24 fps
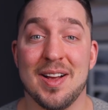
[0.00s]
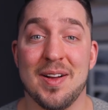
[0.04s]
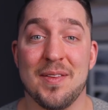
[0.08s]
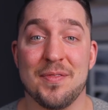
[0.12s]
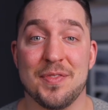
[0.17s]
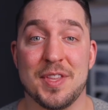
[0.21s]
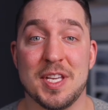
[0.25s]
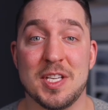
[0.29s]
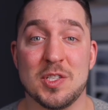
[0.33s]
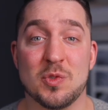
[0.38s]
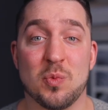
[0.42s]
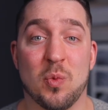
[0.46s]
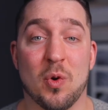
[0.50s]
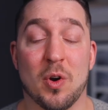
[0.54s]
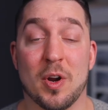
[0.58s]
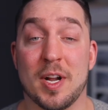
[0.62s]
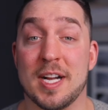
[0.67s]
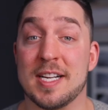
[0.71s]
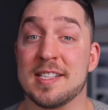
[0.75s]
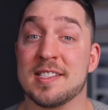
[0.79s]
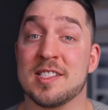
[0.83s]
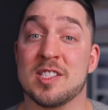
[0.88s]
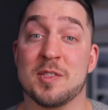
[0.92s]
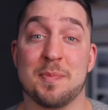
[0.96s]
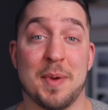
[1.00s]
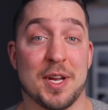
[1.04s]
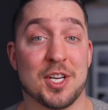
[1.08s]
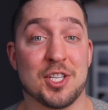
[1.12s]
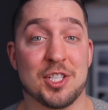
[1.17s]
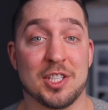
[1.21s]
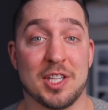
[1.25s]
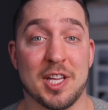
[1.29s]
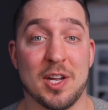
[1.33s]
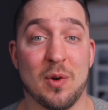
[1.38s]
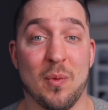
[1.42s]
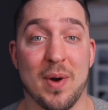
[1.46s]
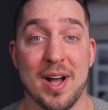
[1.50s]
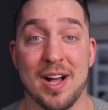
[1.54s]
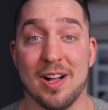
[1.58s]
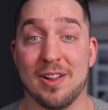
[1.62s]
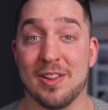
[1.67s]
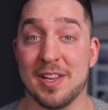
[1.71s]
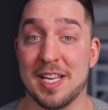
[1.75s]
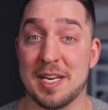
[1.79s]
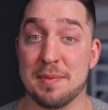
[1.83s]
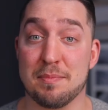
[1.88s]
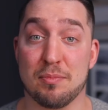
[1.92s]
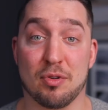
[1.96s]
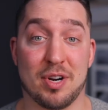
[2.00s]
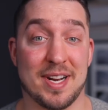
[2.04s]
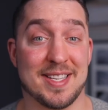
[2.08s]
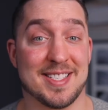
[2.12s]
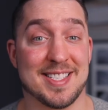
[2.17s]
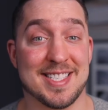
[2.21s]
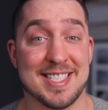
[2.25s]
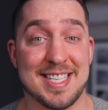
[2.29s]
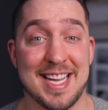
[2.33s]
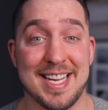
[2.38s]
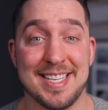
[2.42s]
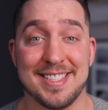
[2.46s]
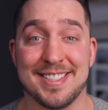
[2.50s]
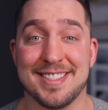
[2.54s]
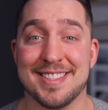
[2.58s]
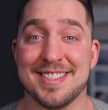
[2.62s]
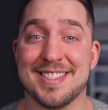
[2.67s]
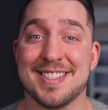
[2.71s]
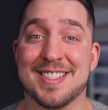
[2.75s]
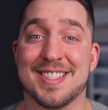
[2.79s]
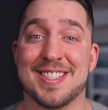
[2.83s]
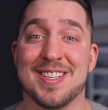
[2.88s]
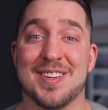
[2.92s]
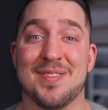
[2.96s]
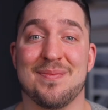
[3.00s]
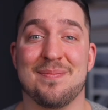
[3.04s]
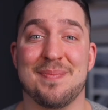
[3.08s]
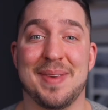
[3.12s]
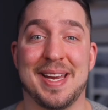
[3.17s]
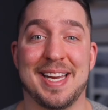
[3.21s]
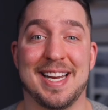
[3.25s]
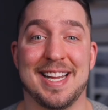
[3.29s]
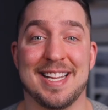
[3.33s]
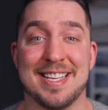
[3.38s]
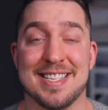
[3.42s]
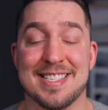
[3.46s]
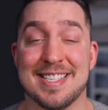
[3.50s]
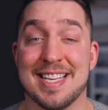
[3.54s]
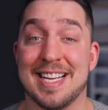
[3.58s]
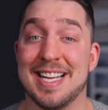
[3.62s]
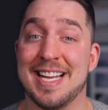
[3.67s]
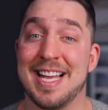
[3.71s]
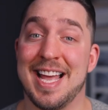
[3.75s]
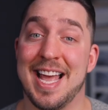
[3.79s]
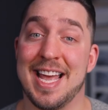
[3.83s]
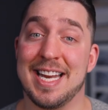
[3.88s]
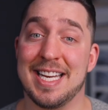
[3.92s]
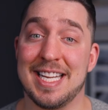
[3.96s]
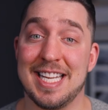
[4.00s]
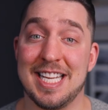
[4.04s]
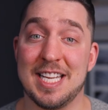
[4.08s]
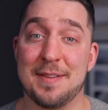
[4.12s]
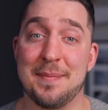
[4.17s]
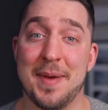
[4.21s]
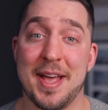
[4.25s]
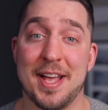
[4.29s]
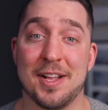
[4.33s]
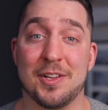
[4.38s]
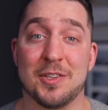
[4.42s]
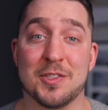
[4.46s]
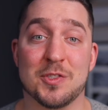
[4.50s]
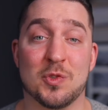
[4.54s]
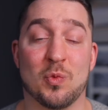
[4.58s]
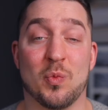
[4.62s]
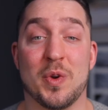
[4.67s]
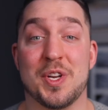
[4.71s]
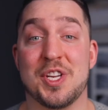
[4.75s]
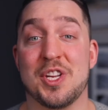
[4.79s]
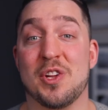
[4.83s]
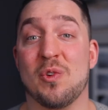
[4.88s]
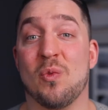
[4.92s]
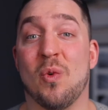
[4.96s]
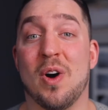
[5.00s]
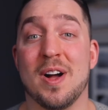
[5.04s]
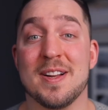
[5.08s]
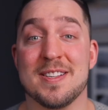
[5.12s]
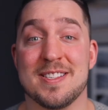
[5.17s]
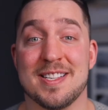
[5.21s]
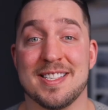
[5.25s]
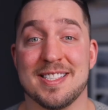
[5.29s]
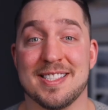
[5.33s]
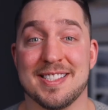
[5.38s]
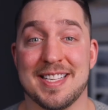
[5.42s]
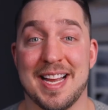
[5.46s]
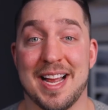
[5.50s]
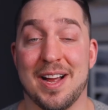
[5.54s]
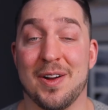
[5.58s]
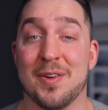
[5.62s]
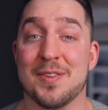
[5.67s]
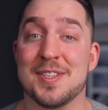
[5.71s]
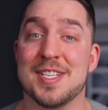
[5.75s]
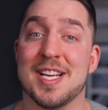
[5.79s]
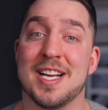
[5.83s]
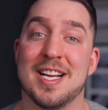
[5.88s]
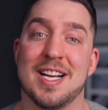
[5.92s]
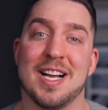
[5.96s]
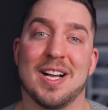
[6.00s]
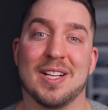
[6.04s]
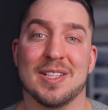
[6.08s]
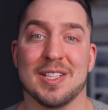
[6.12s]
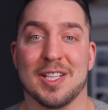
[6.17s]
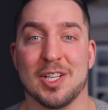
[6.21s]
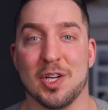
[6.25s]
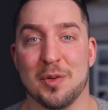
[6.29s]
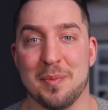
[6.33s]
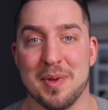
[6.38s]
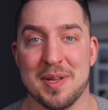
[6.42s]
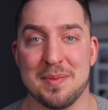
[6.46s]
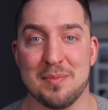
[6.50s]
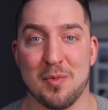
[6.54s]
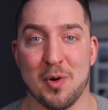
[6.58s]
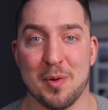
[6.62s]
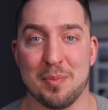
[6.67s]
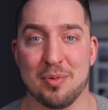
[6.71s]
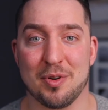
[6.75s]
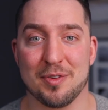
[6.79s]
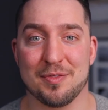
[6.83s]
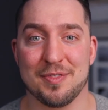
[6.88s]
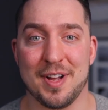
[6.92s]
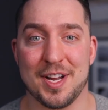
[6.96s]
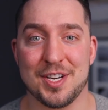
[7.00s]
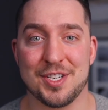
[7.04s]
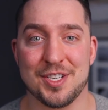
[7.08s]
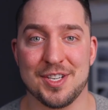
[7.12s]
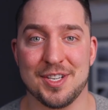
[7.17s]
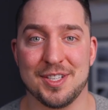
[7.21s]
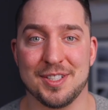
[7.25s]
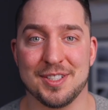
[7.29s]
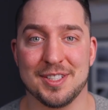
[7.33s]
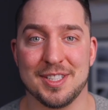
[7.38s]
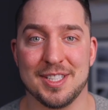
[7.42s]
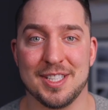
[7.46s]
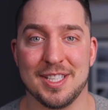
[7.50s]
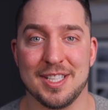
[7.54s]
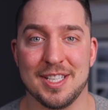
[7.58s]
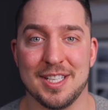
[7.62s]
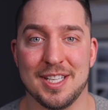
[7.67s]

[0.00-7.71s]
These work especially well in presentations, meetings, and emails when you want to sound a little bit more professional.